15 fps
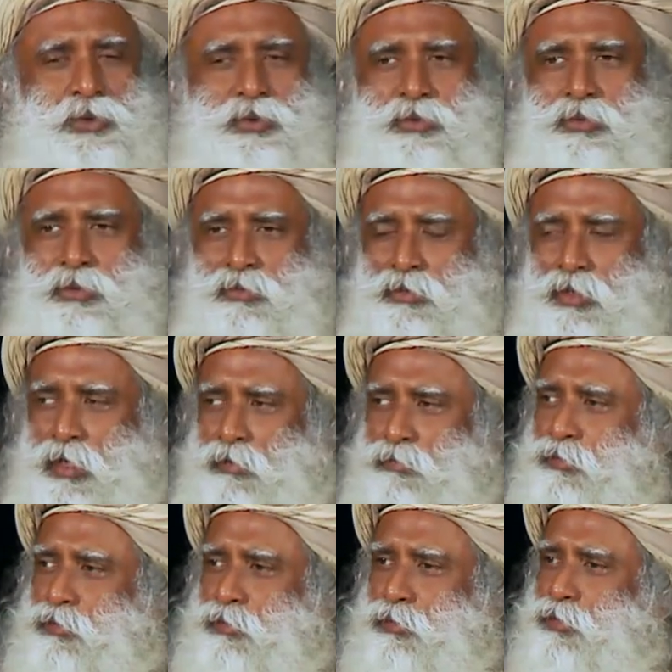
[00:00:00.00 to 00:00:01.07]
you don't even
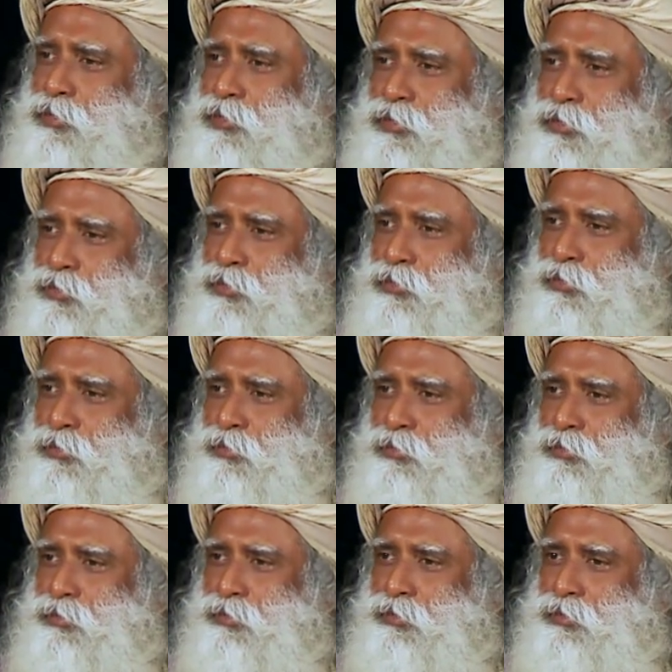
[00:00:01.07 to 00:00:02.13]
have to go to
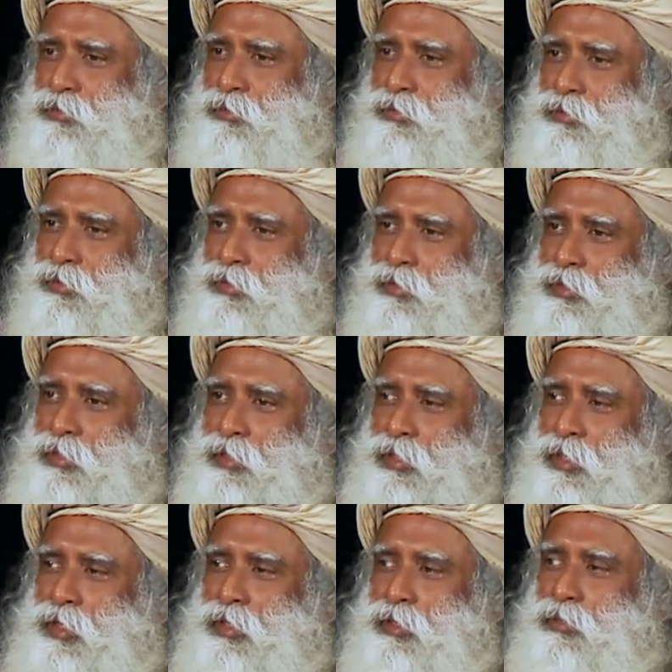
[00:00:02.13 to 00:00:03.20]
school
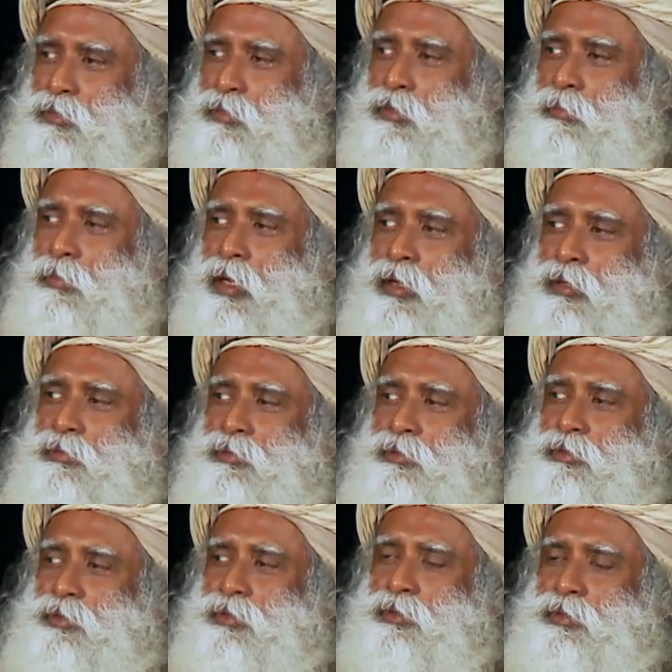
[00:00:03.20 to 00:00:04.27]
and know
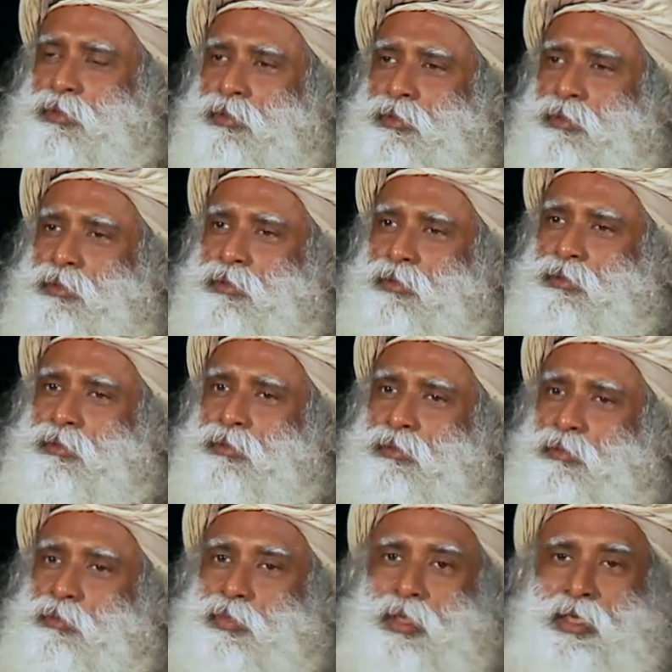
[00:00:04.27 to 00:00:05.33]
about
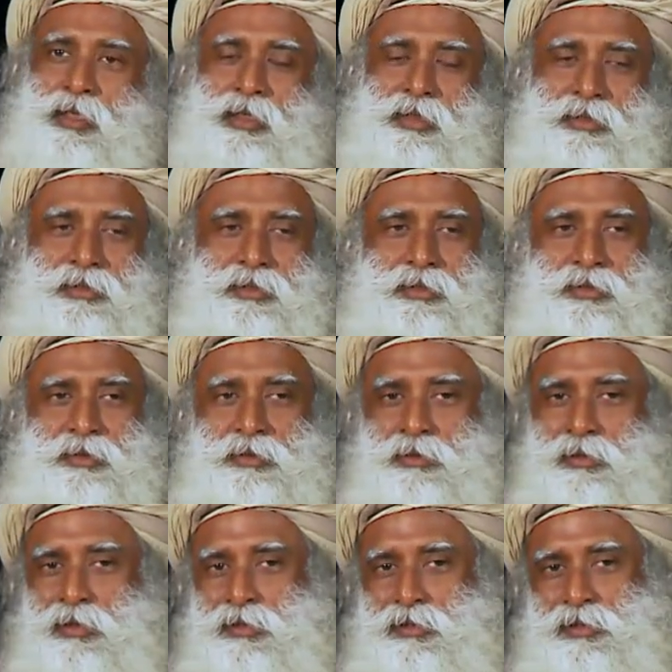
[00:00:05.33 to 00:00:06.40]
planets and
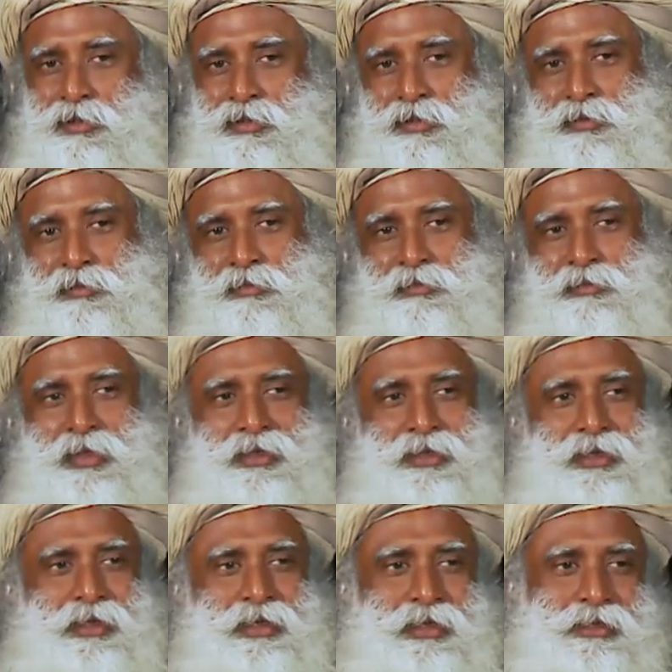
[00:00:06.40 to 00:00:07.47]
solar system
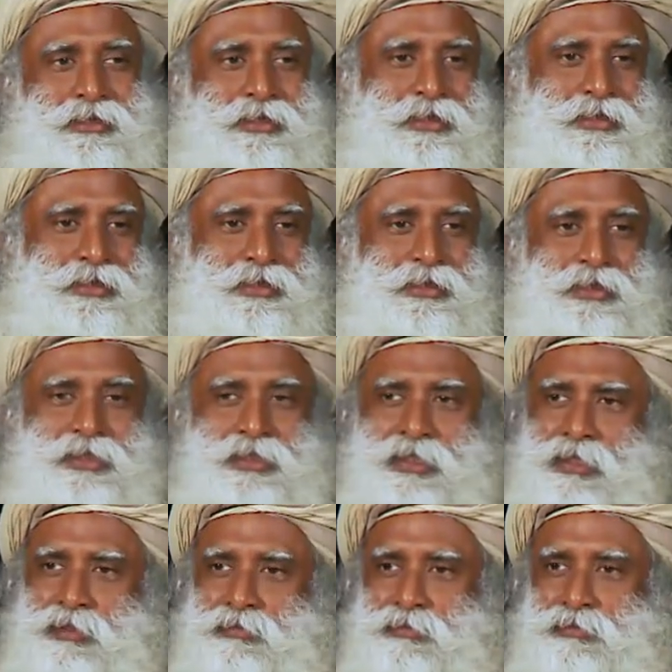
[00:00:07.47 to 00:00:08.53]
and galaxies and
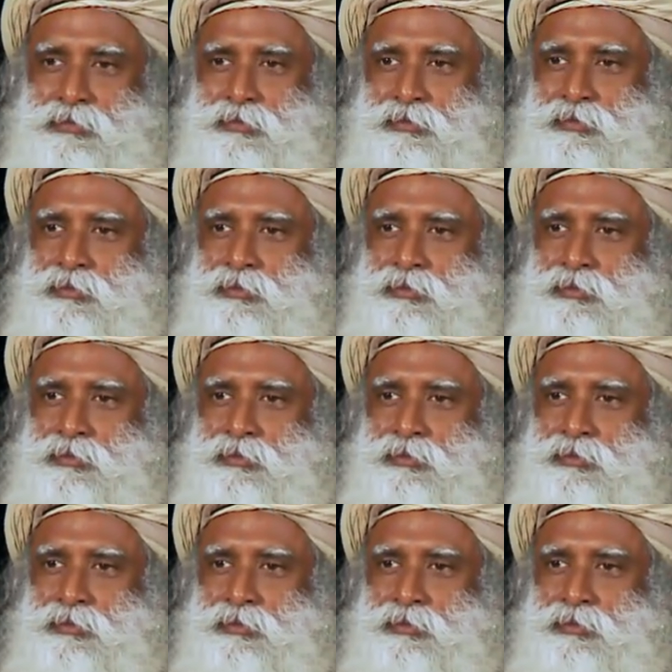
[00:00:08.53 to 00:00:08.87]
stuff.